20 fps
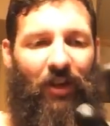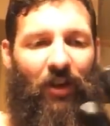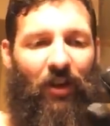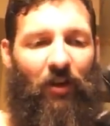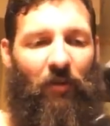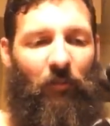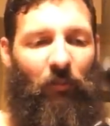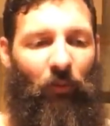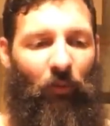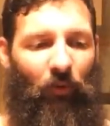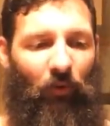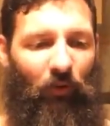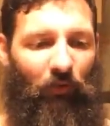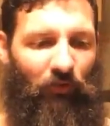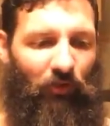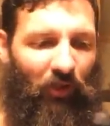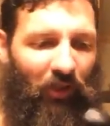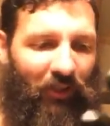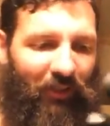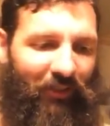more of
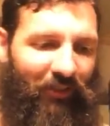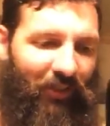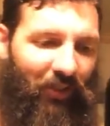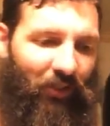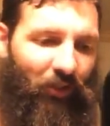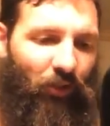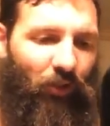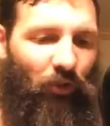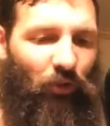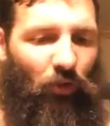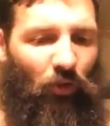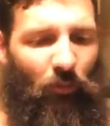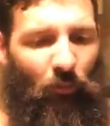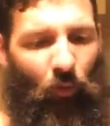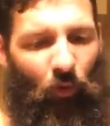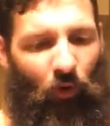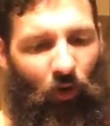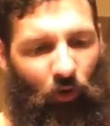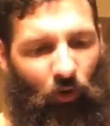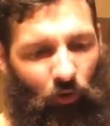just a little
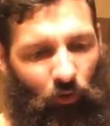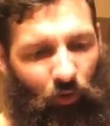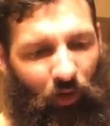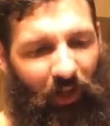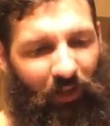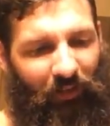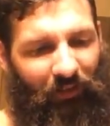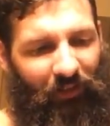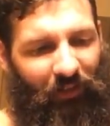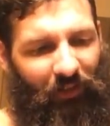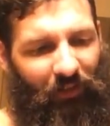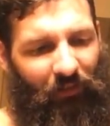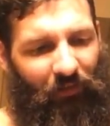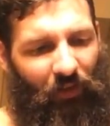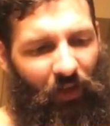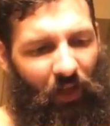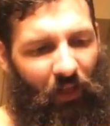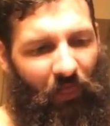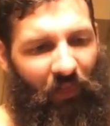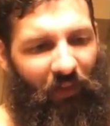more aggressive.
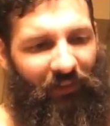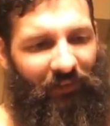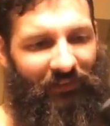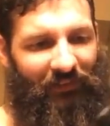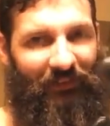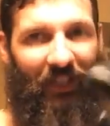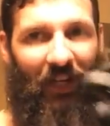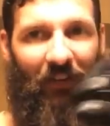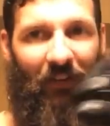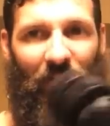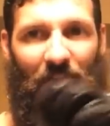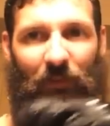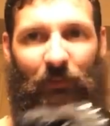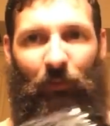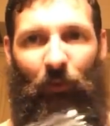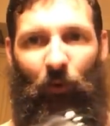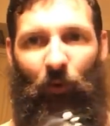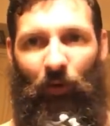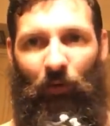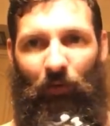This is definitely
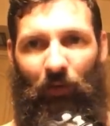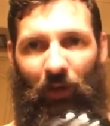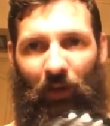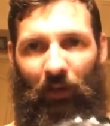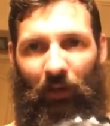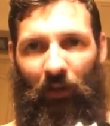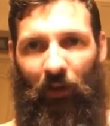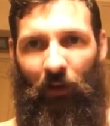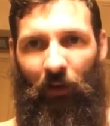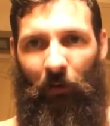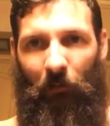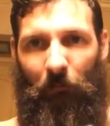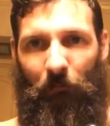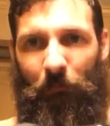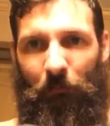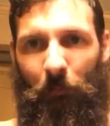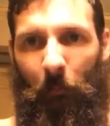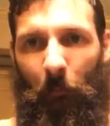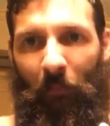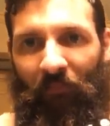more of
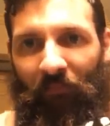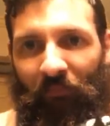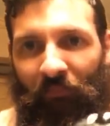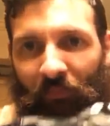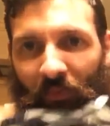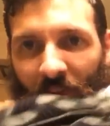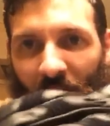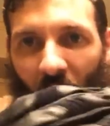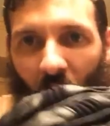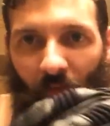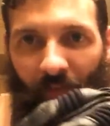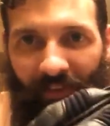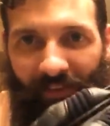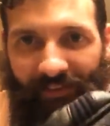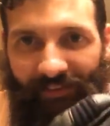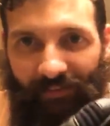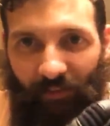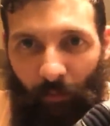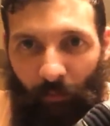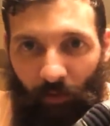a
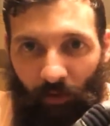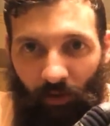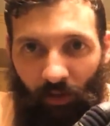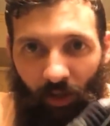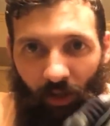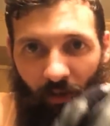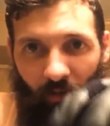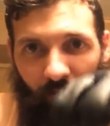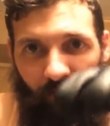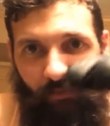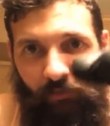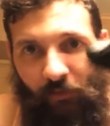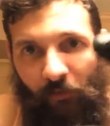summer glove.